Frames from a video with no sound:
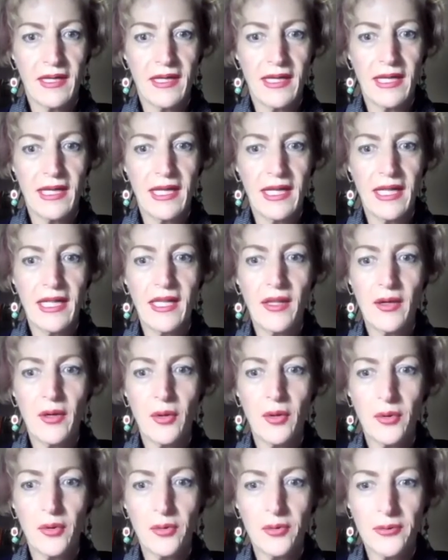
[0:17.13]

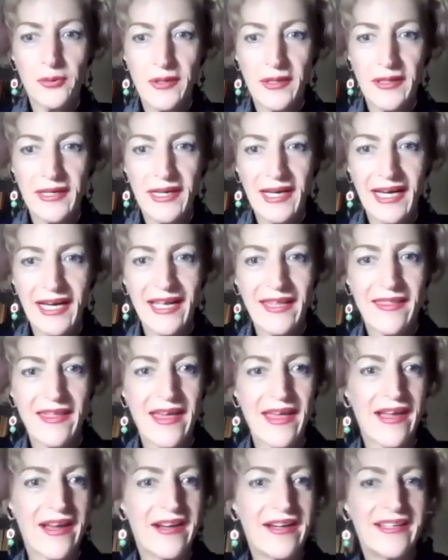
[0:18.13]
Hello, hi
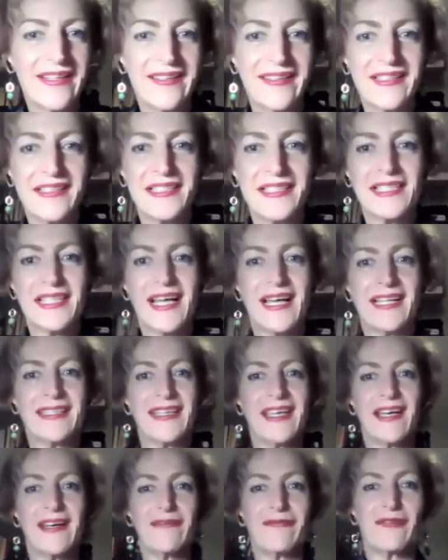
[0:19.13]
there. This is
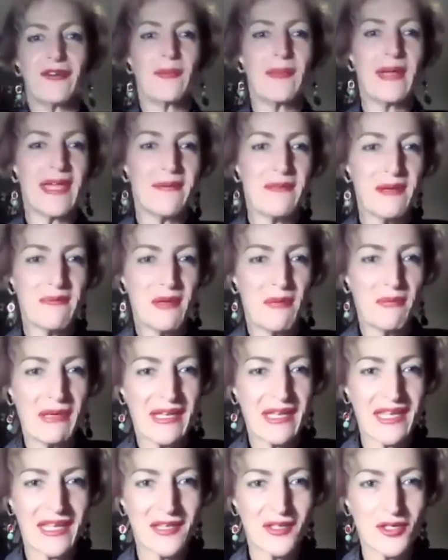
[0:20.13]
Nadia from
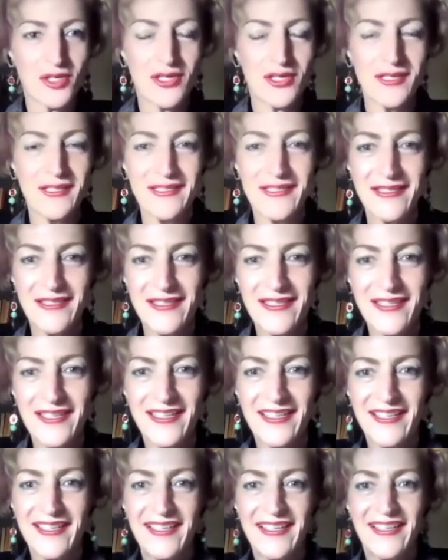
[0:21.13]
Publications.
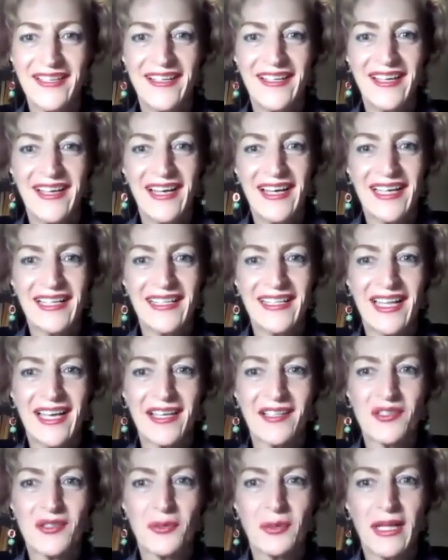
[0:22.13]
I'd like
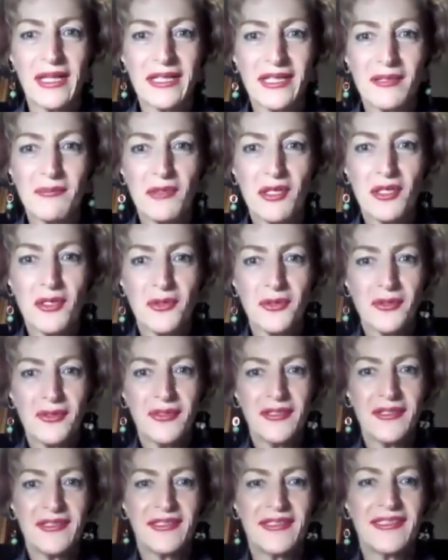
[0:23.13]
to welcome you
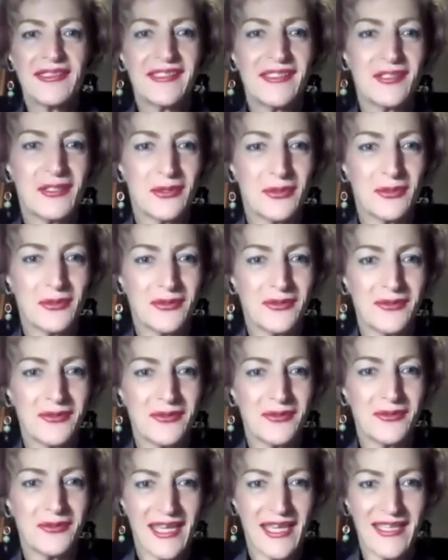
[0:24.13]
to
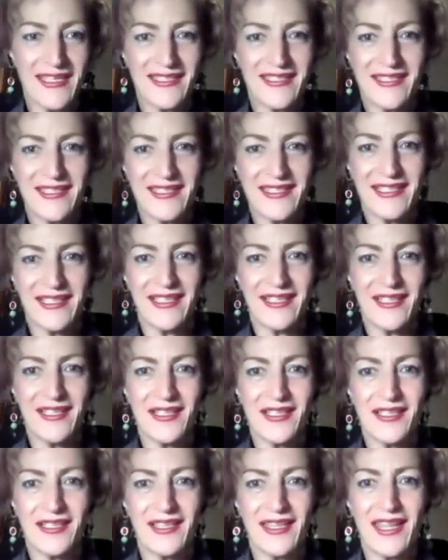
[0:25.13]
today's
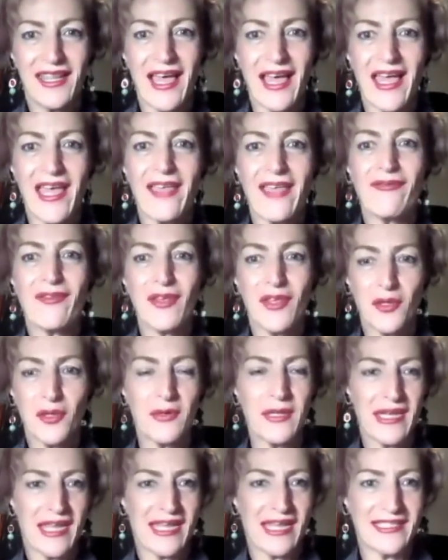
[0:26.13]
live
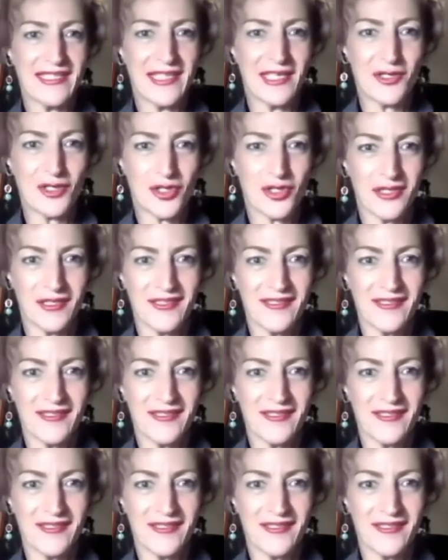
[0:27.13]
Q&A session.